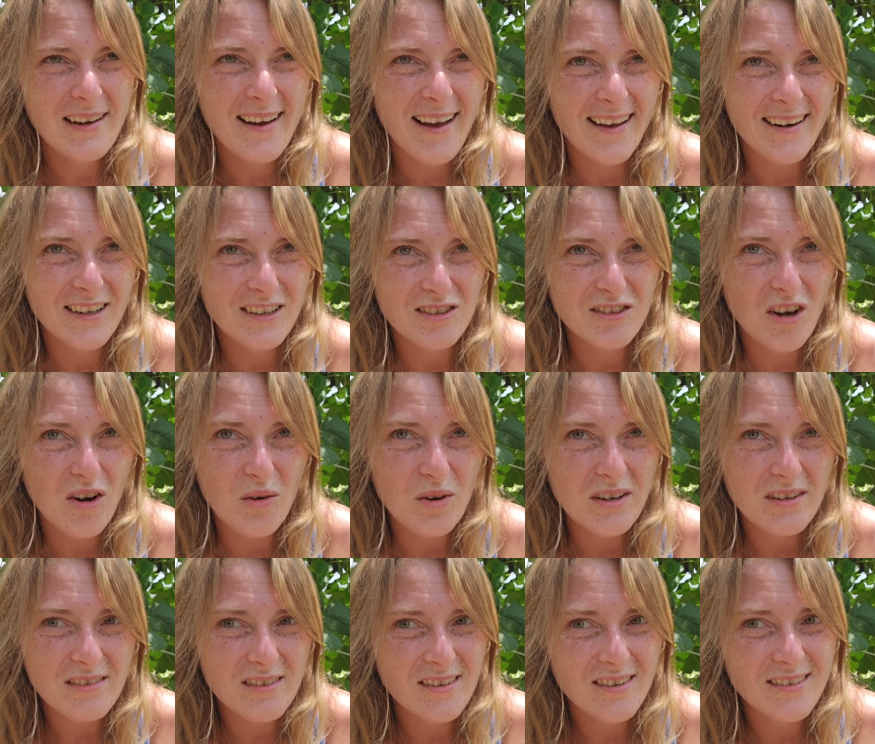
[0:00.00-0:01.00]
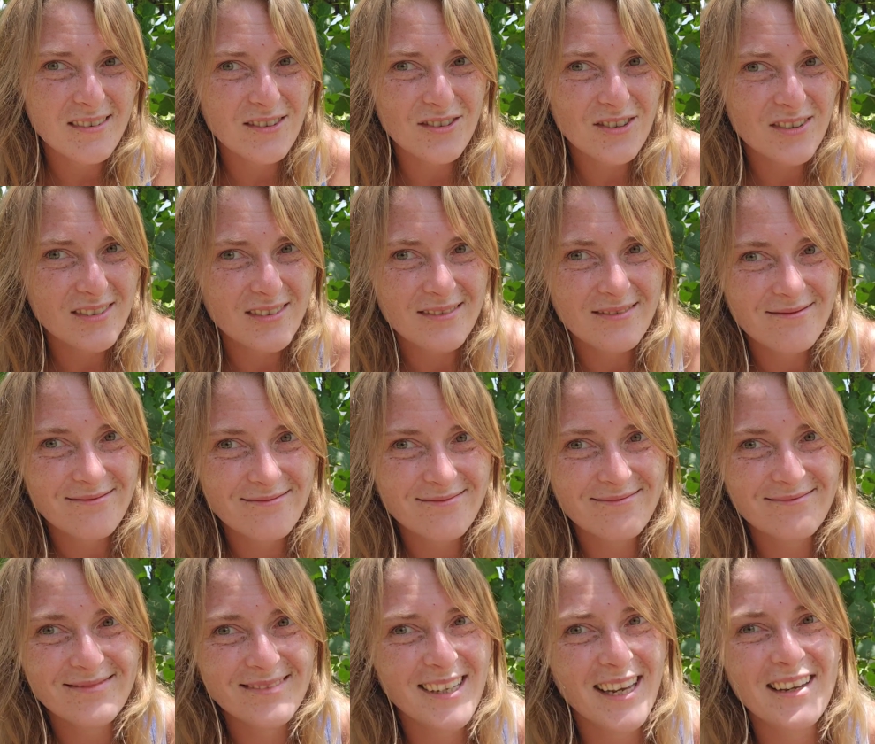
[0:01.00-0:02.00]
And it's so easy because you just
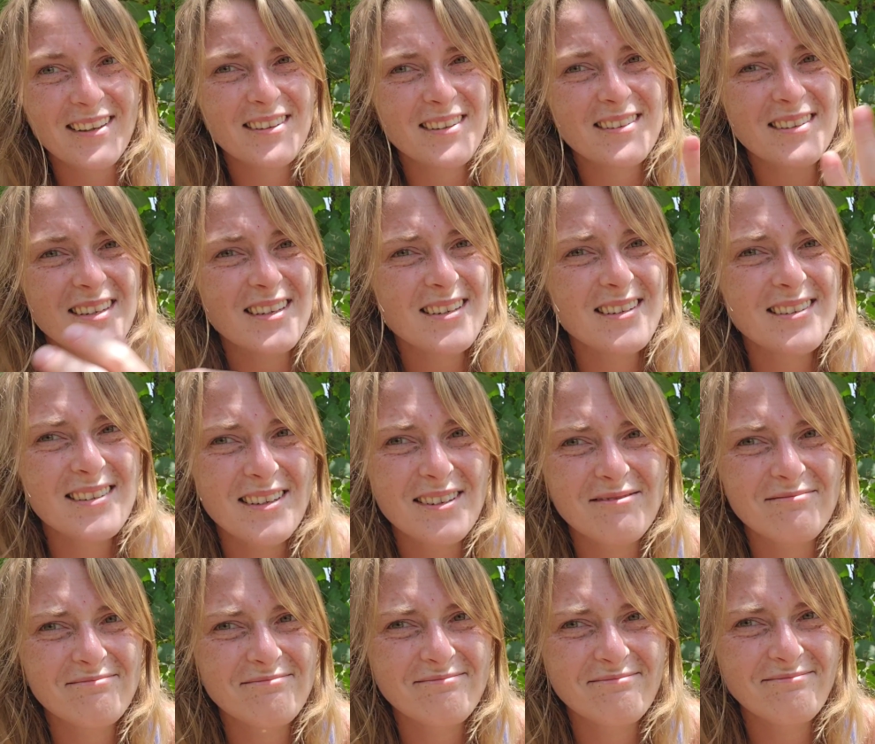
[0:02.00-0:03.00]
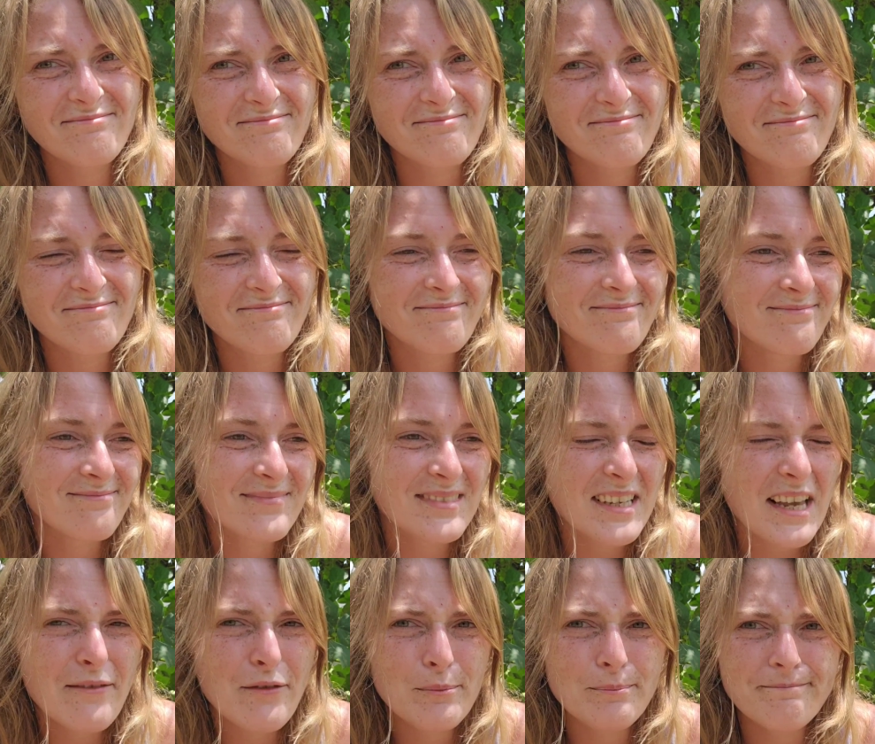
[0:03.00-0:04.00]
take the seeds and
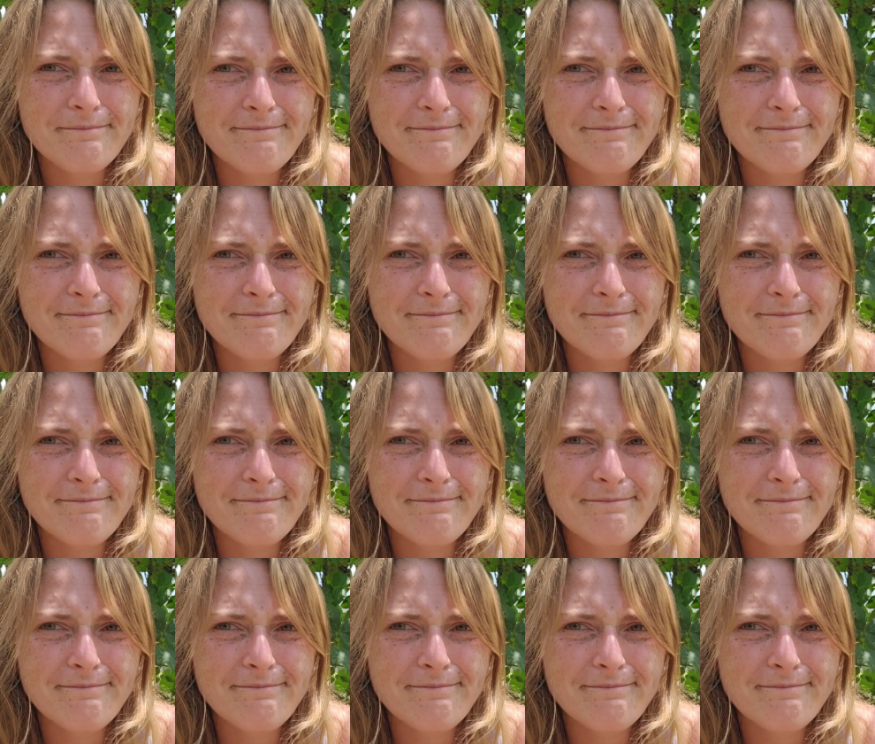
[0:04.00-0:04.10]
save them.